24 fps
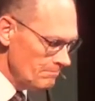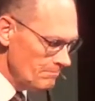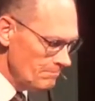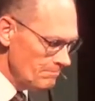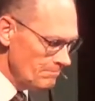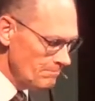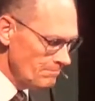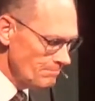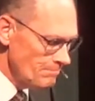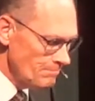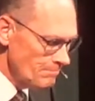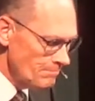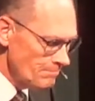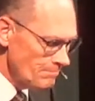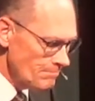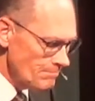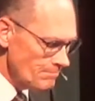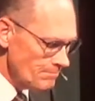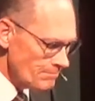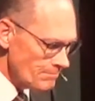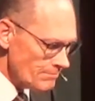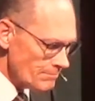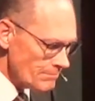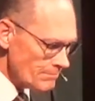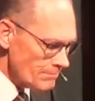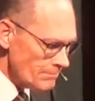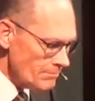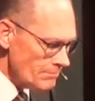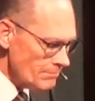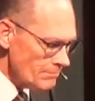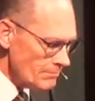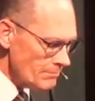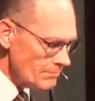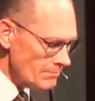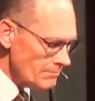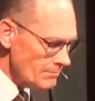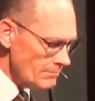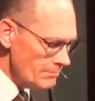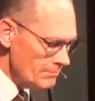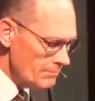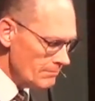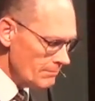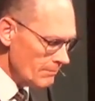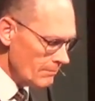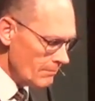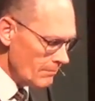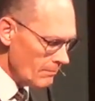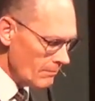
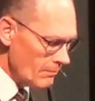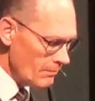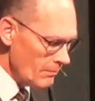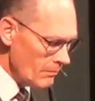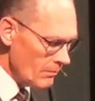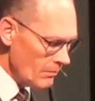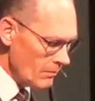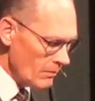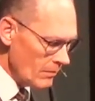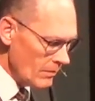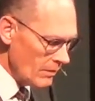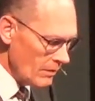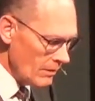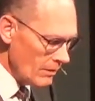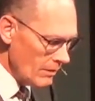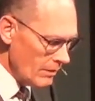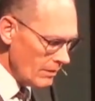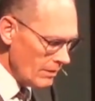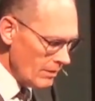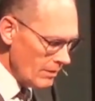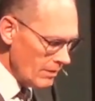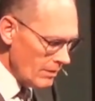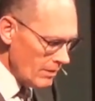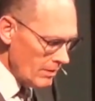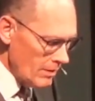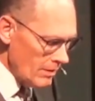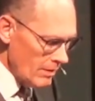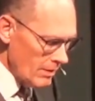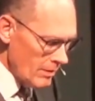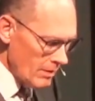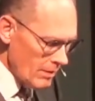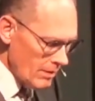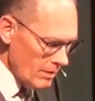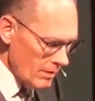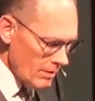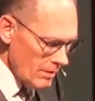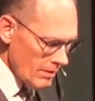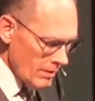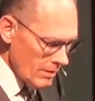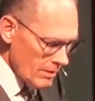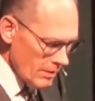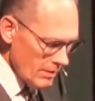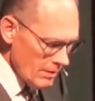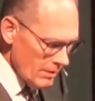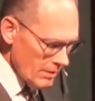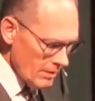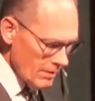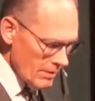
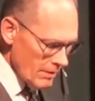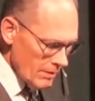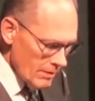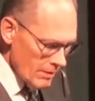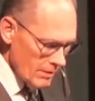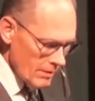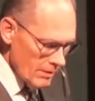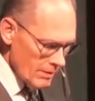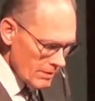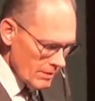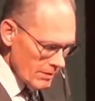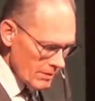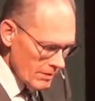(no one is talking)